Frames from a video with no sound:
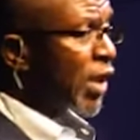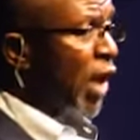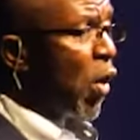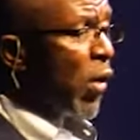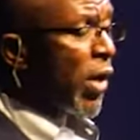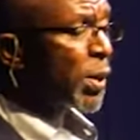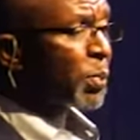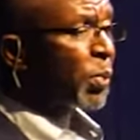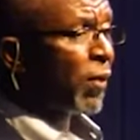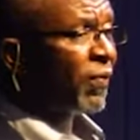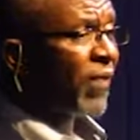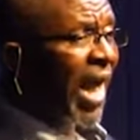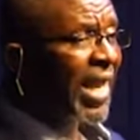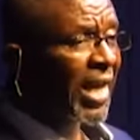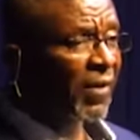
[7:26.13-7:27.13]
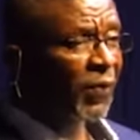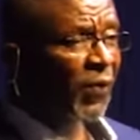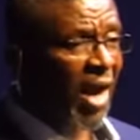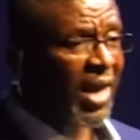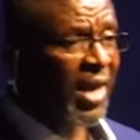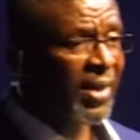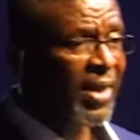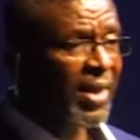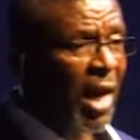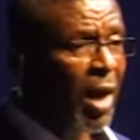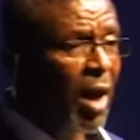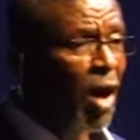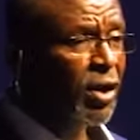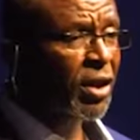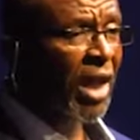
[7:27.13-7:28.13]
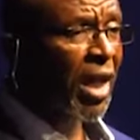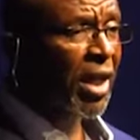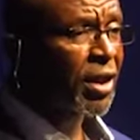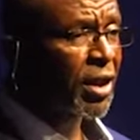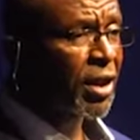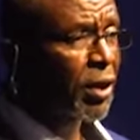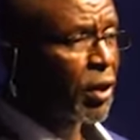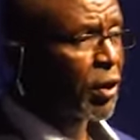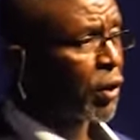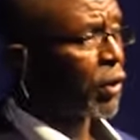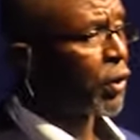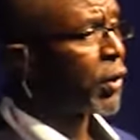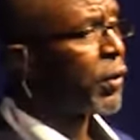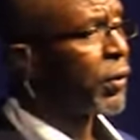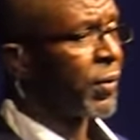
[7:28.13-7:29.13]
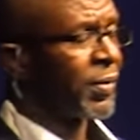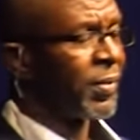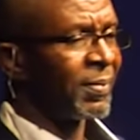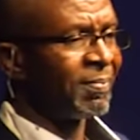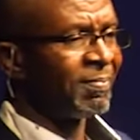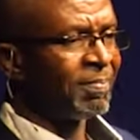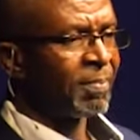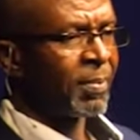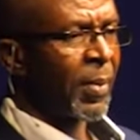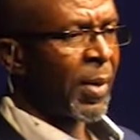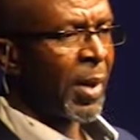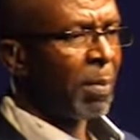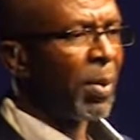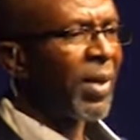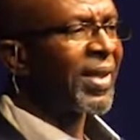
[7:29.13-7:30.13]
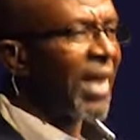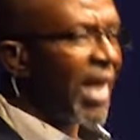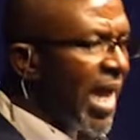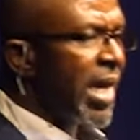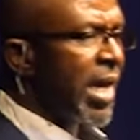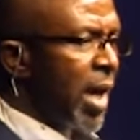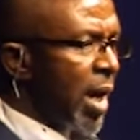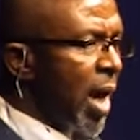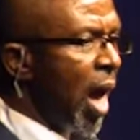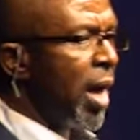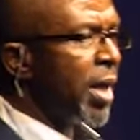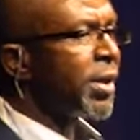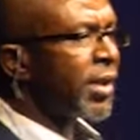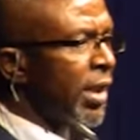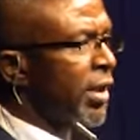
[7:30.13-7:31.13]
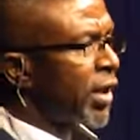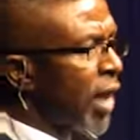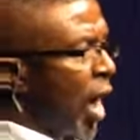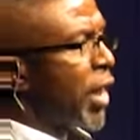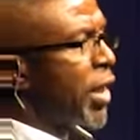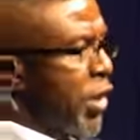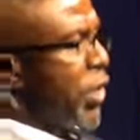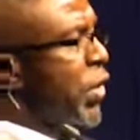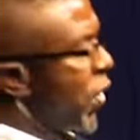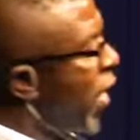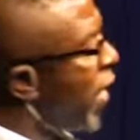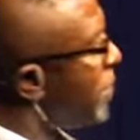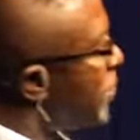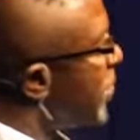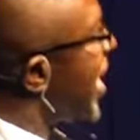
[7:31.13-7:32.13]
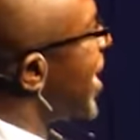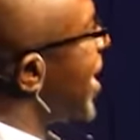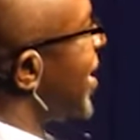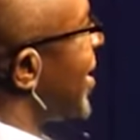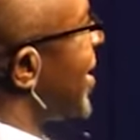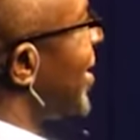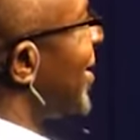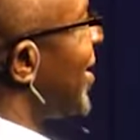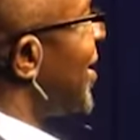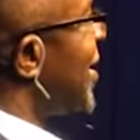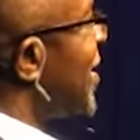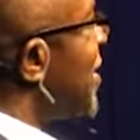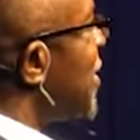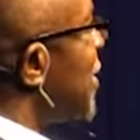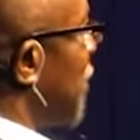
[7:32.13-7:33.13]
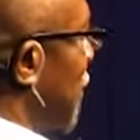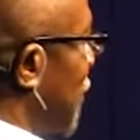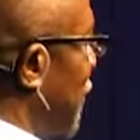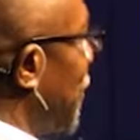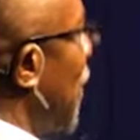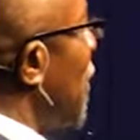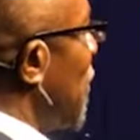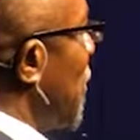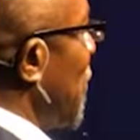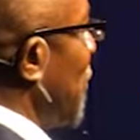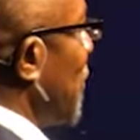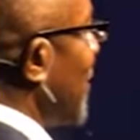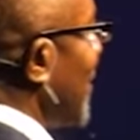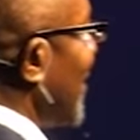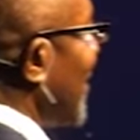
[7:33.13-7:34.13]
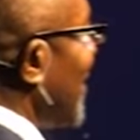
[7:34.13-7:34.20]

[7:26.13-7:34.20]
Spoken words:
is always provided for anything that God challenges you to do. But then the onus is on you, on me, to show